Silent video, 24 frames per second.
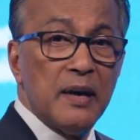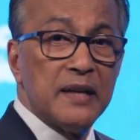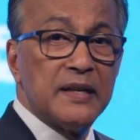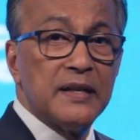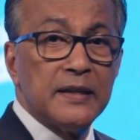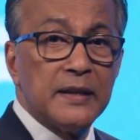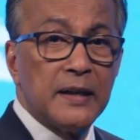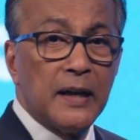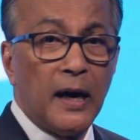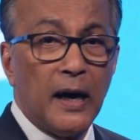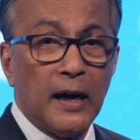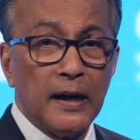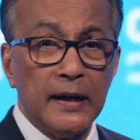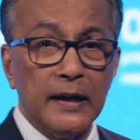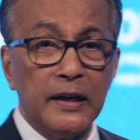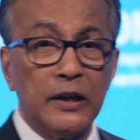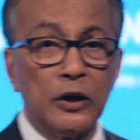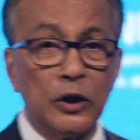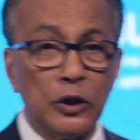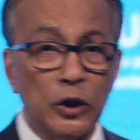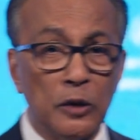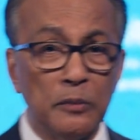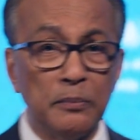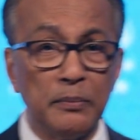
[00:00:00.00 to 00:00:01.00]
in Cali,
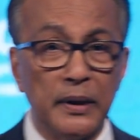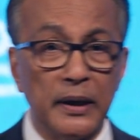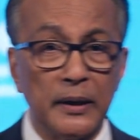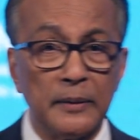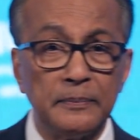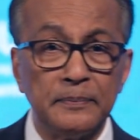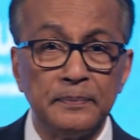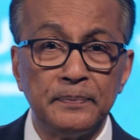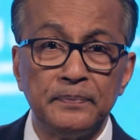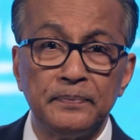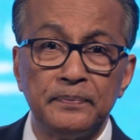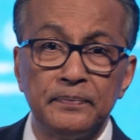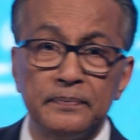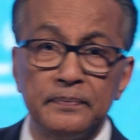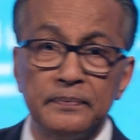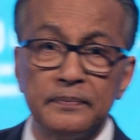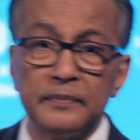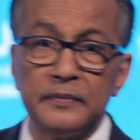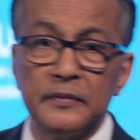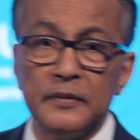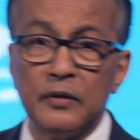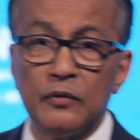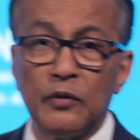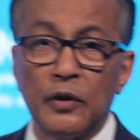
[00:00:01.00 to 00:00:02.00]
Colombia,
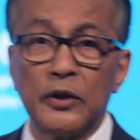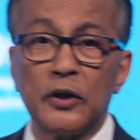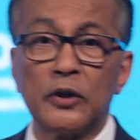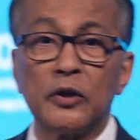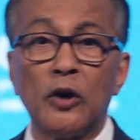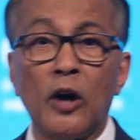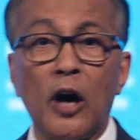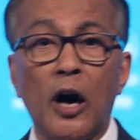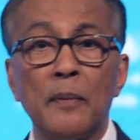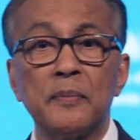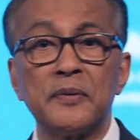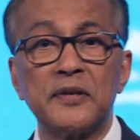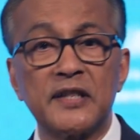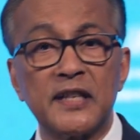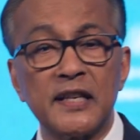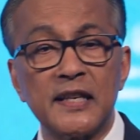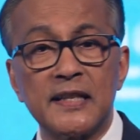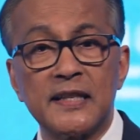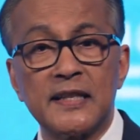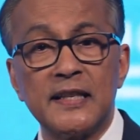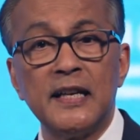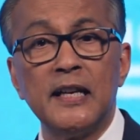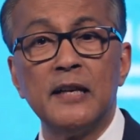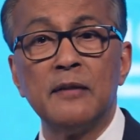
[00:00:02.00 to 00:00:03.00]
for the
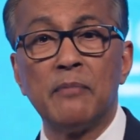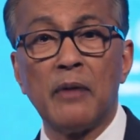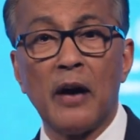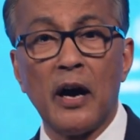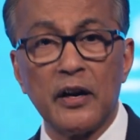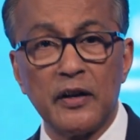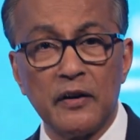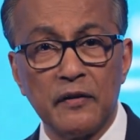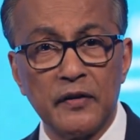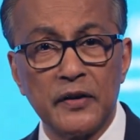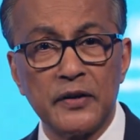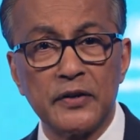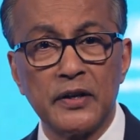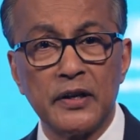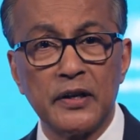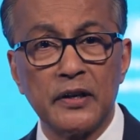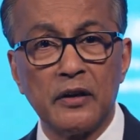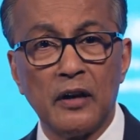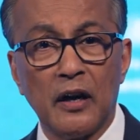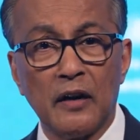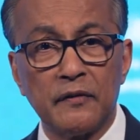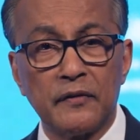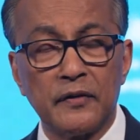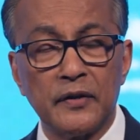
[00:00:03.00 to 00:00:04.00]
COP16 Biodiversity
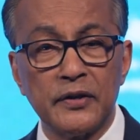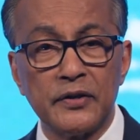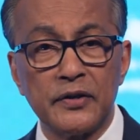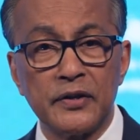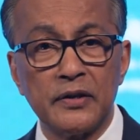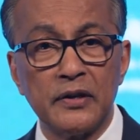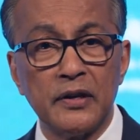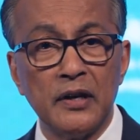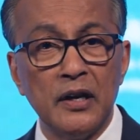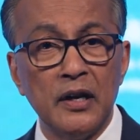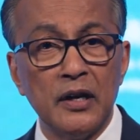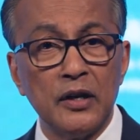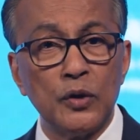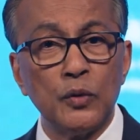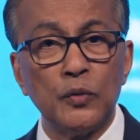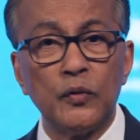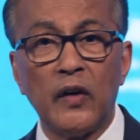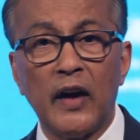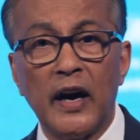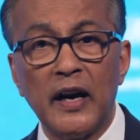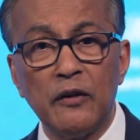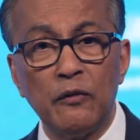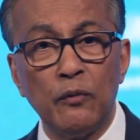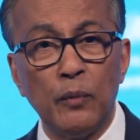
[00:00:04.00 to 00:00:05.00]
Conference to
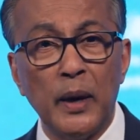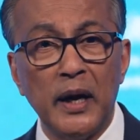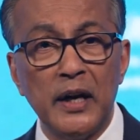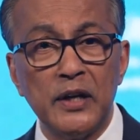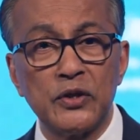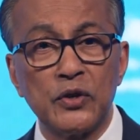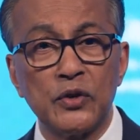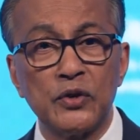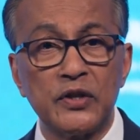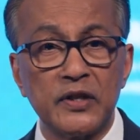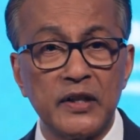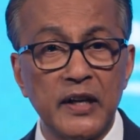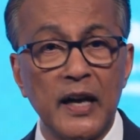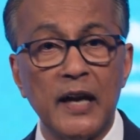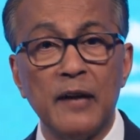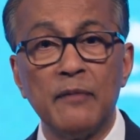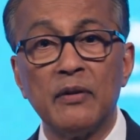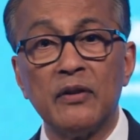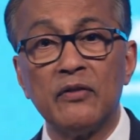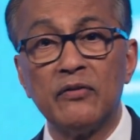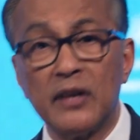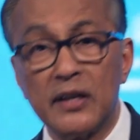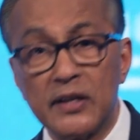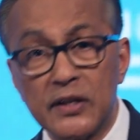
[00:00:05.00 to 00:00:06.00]
find ways to save
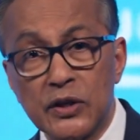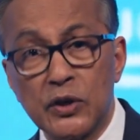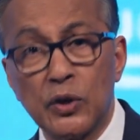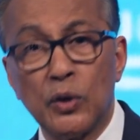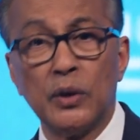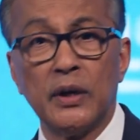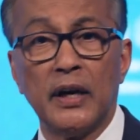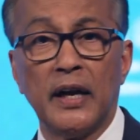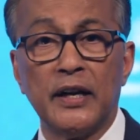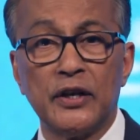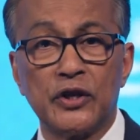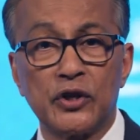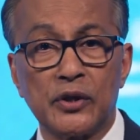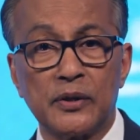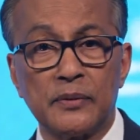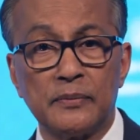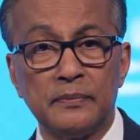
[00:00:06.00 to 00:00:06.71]
and restore nature.